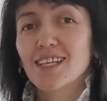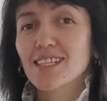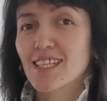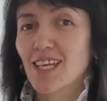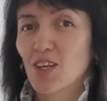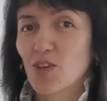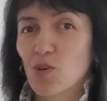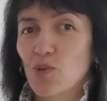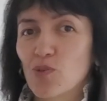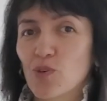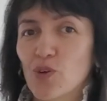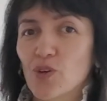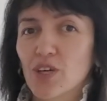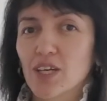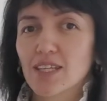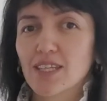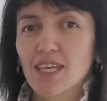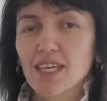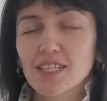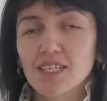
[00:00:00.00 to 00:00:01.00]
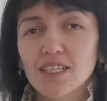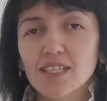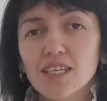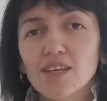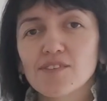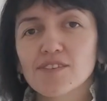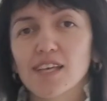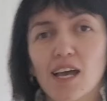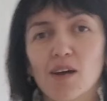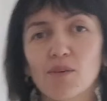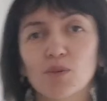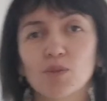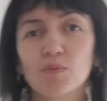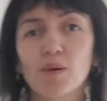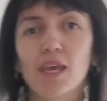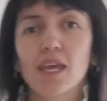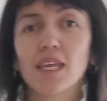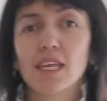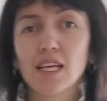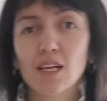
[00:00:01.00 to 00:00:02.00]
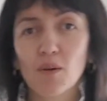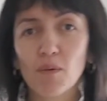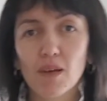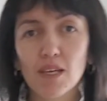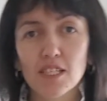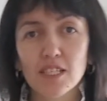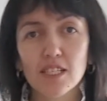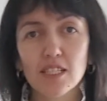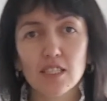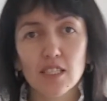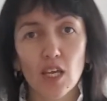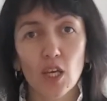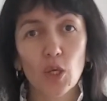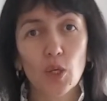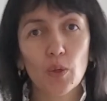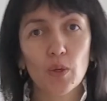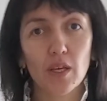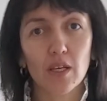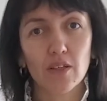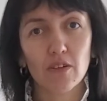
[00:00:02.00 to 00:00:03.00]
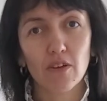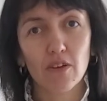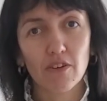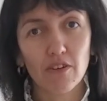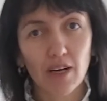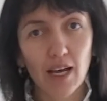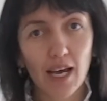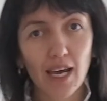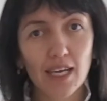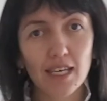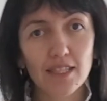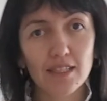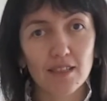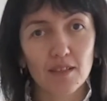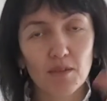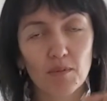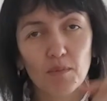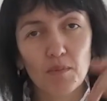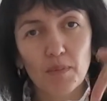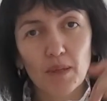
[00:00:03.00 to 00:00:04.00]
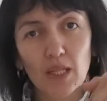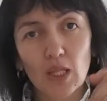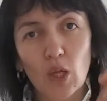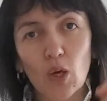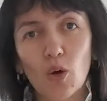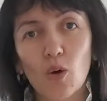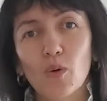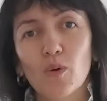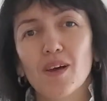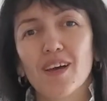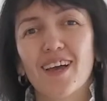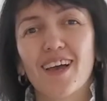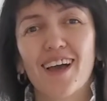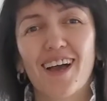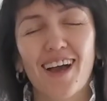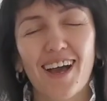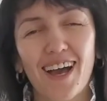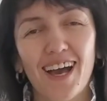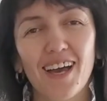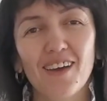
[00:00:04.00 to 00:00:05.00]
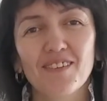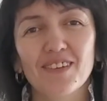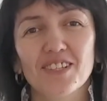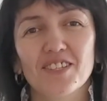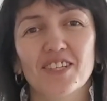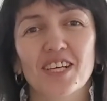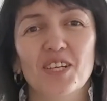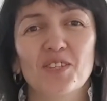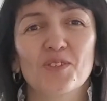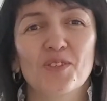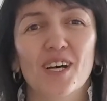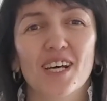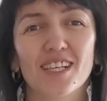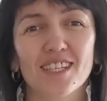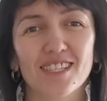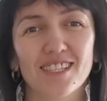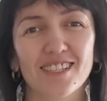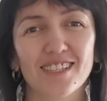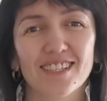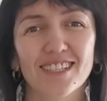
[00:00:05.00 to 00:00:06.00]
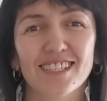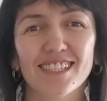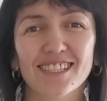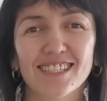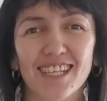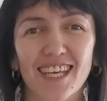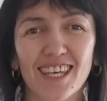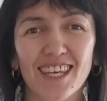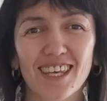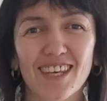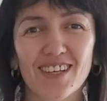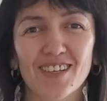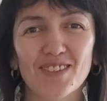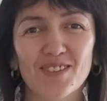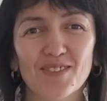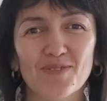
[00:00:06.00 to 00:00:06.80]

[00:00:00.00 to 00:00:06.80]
Thank you for your attention. If would be any questions, you can write below. I will try to answer. Thank you.